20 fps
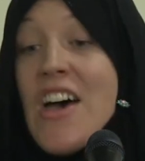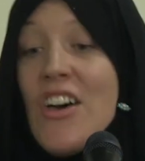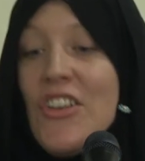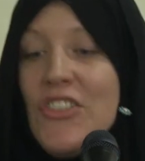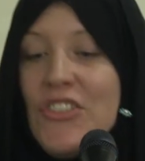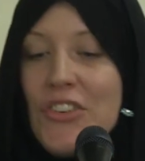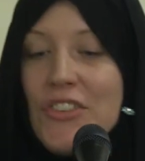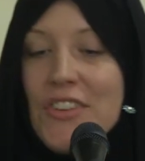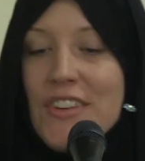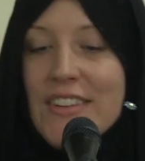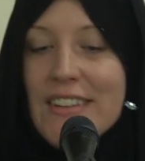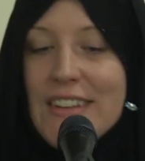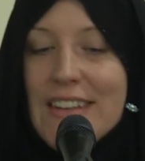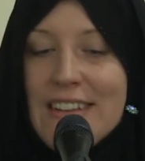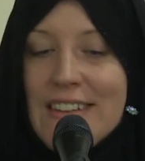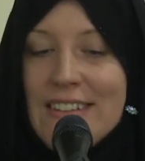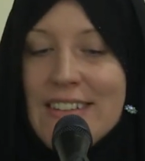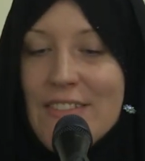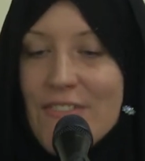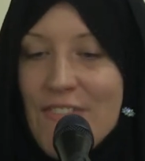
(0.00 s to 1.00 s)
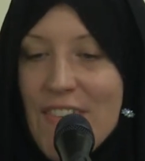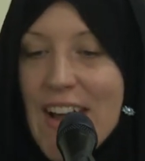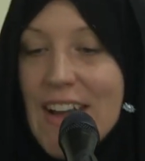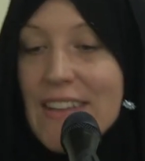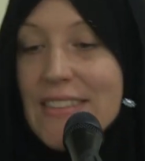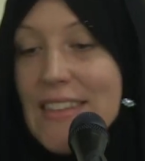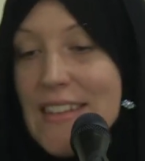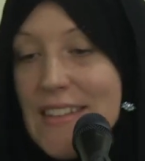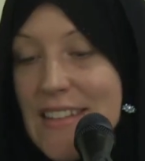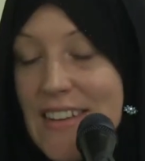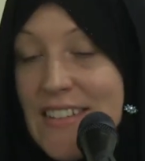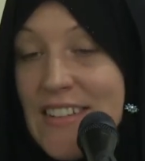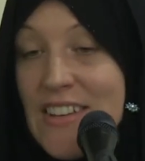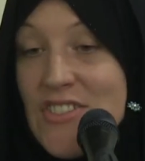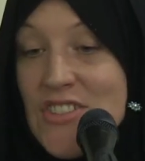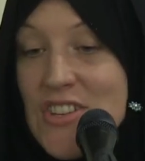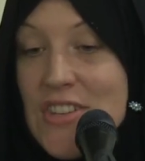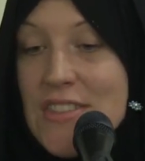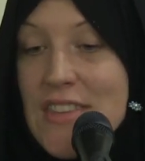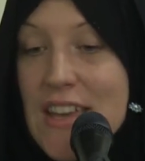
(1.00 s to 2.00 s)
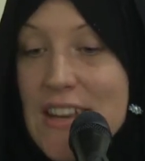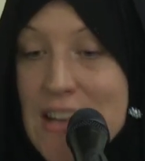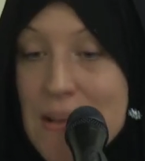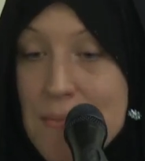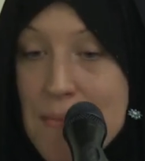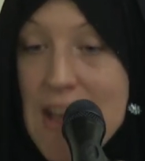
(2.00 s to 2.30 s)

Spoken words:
So this is, in fact, the decision that he